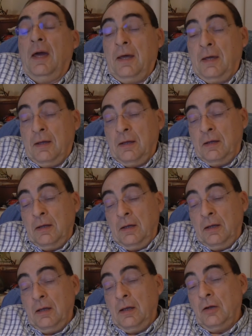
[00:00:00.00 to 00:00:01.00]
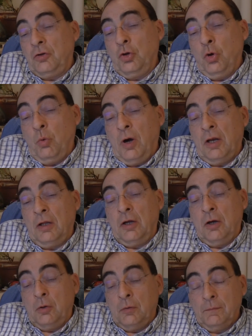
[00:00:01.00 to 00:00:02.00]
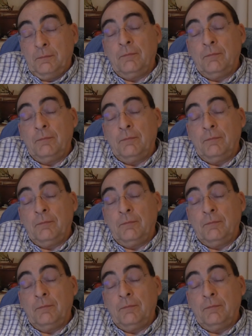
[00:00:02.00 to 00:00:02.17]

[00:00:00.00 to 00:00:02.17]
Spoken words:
a short while ago,